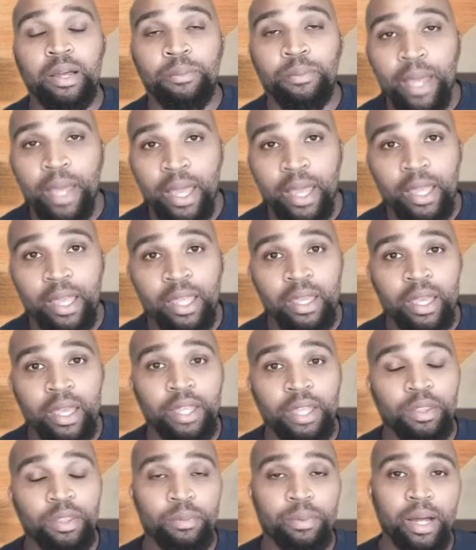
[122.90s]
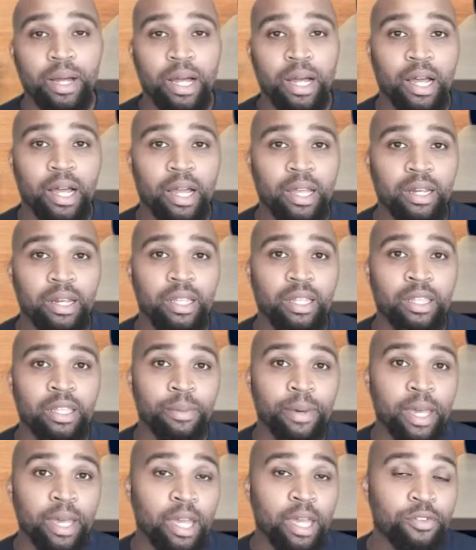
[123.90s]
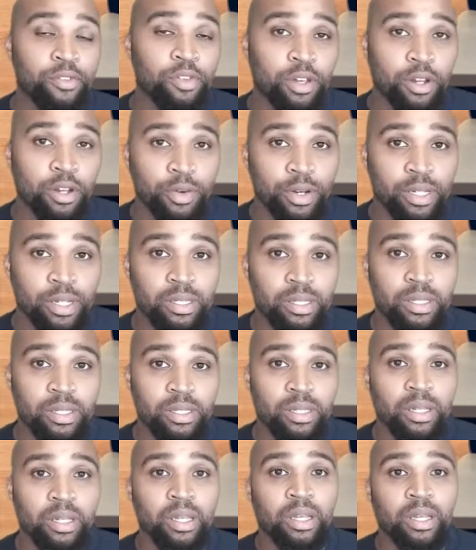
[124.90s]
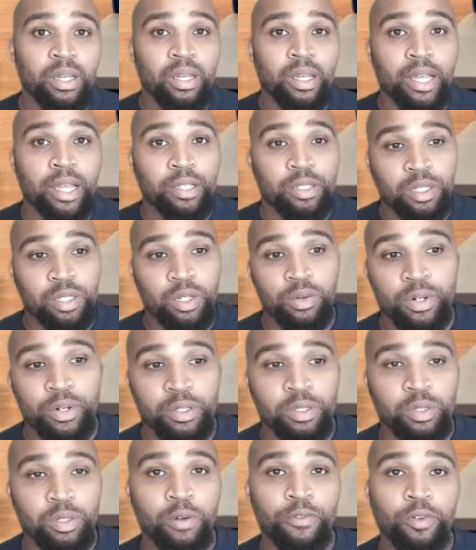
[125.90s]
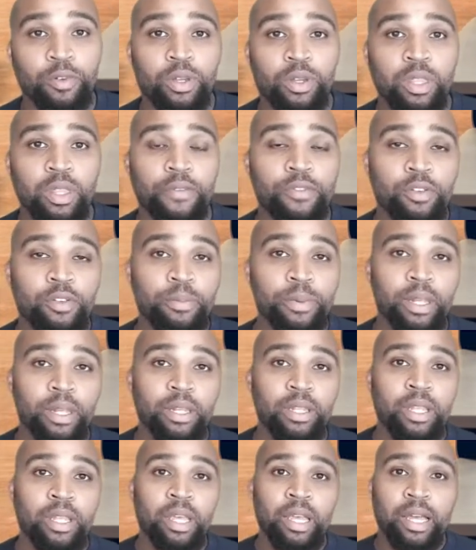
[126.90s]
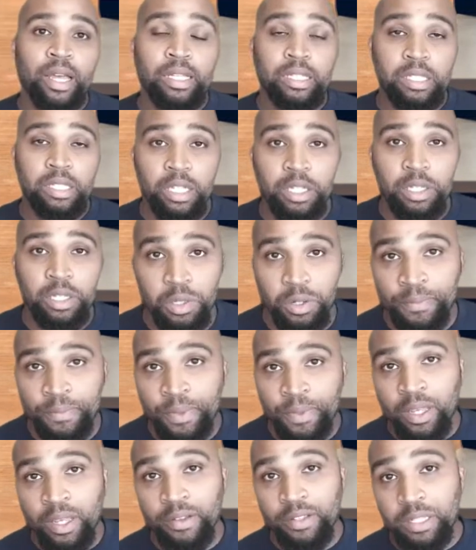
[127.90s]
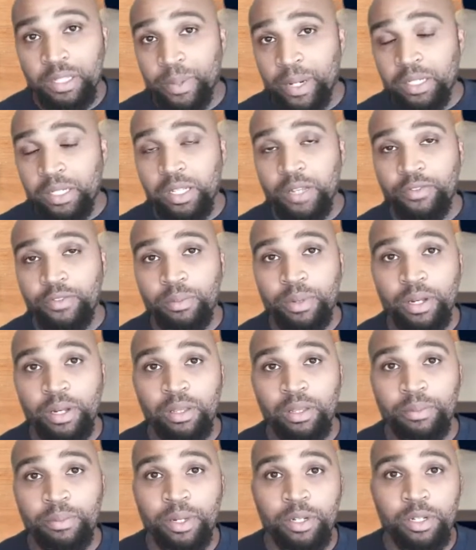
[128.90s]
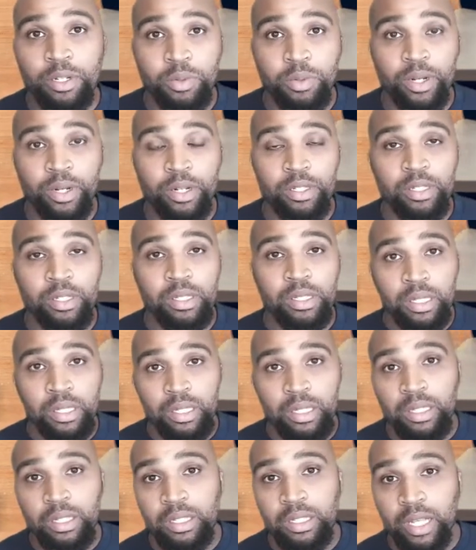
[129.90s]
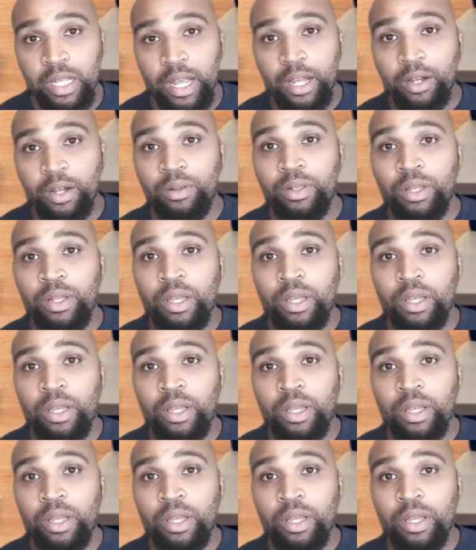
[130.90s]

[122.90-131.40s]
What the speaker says: back and they're behind and the behavior increases and so on and so forth. If you've been a teacher, especially if you've been an administrator, to see this cycle,